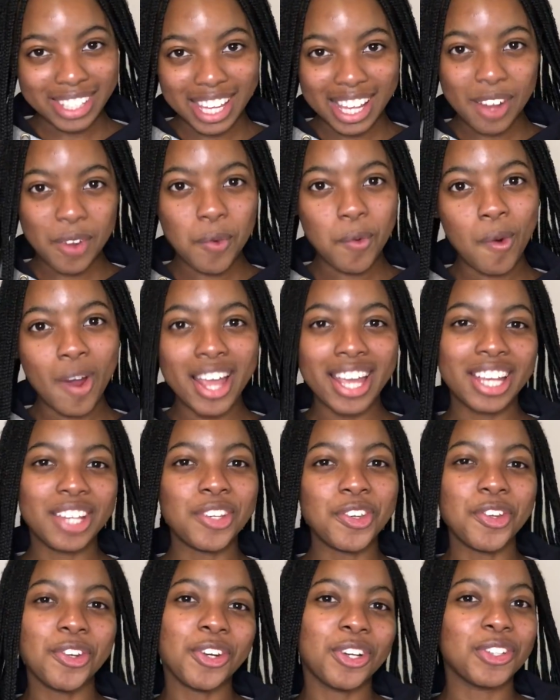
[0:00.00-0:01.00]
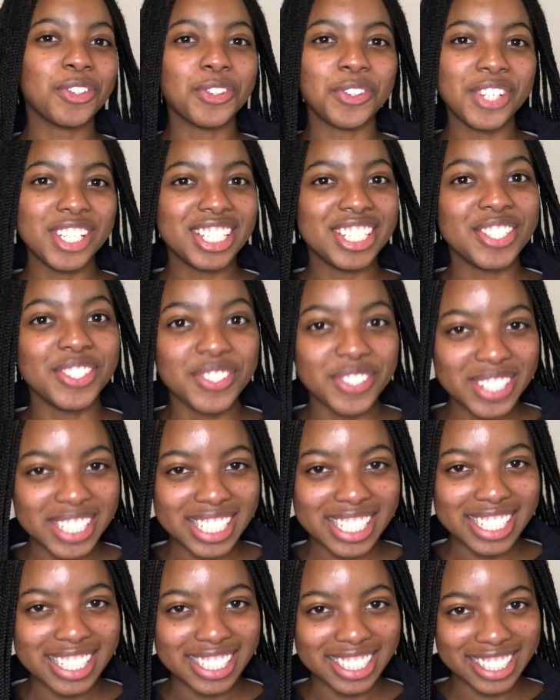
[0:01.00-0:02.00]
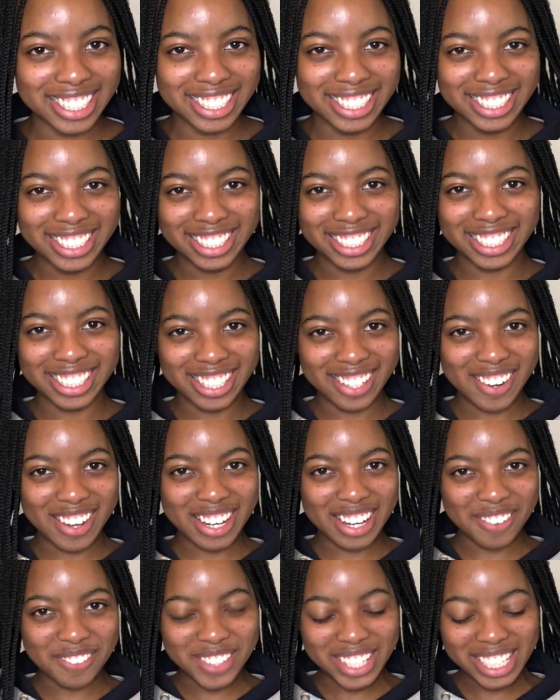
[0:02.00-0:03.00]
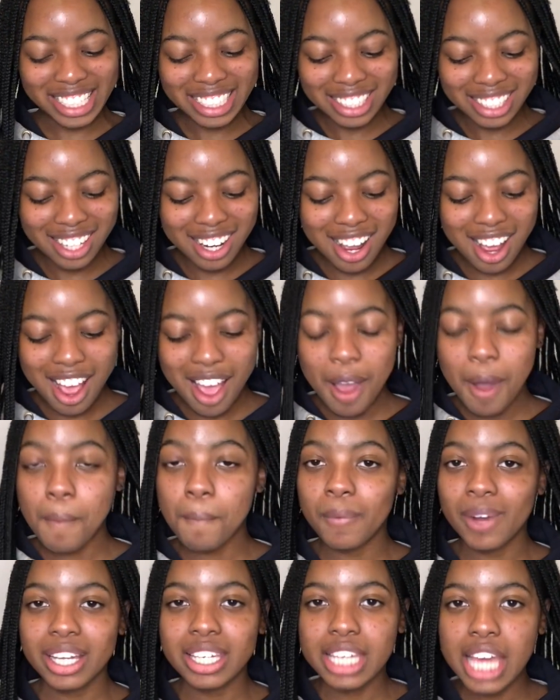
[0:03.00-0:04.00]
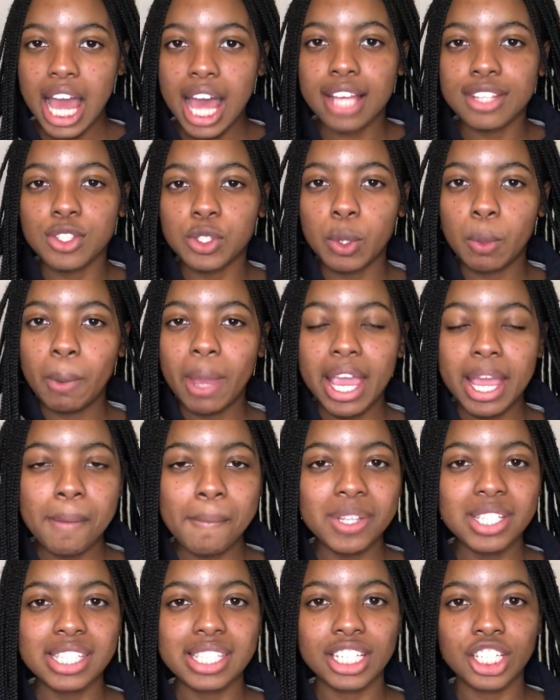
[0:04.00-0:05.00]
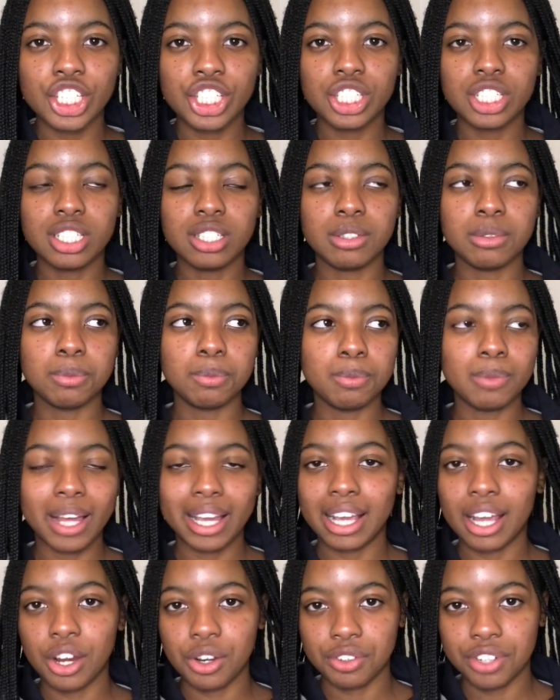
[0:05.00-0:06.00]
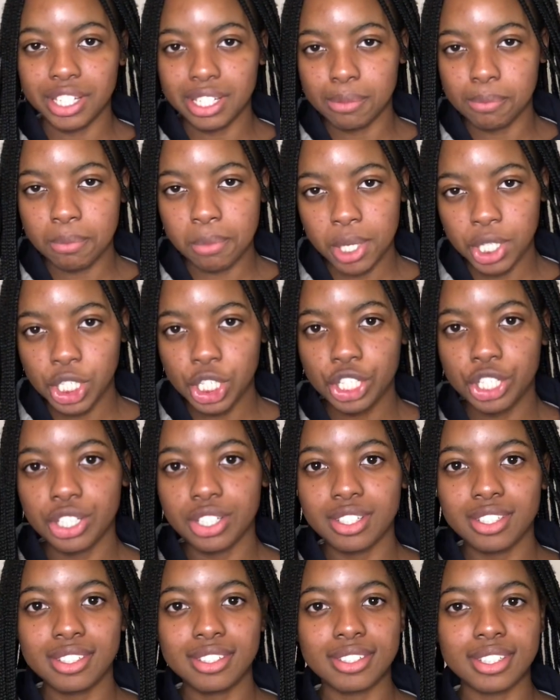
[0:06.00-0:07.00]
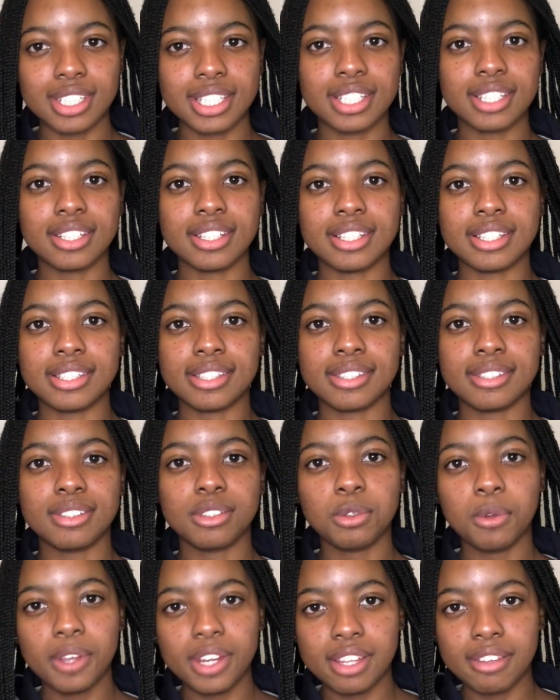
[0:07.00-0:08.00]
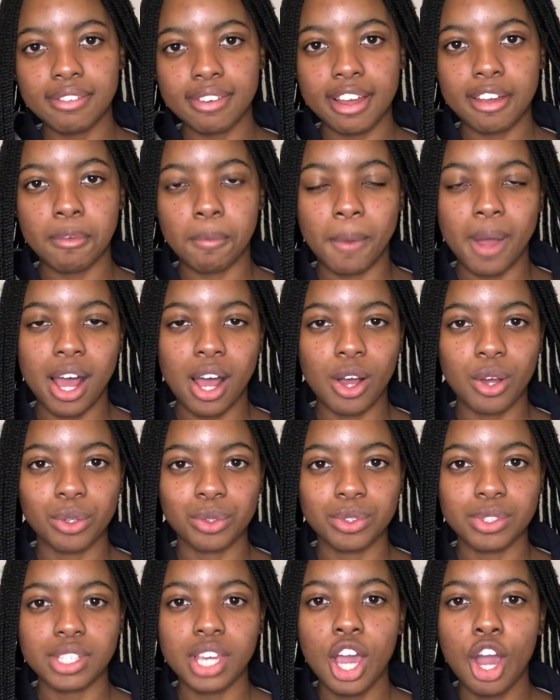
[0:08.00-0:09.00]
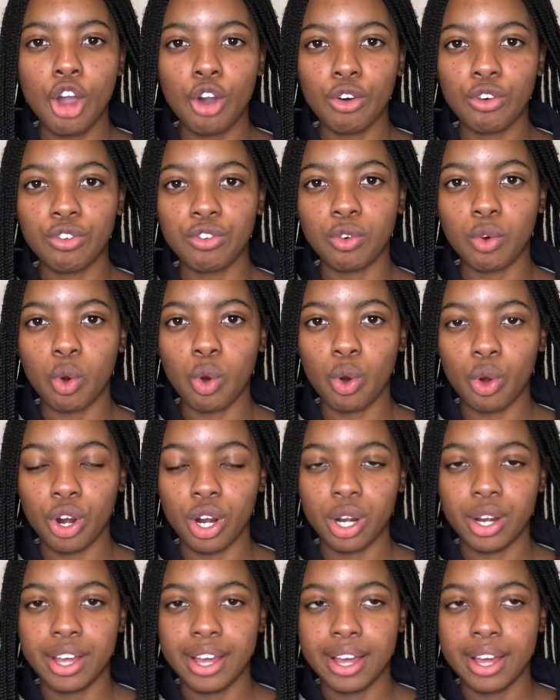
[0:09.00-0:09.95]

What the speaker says: Why are you not already doing it? You know what I mean? But yeah, so payment section, like I already mentioned, it is £25 for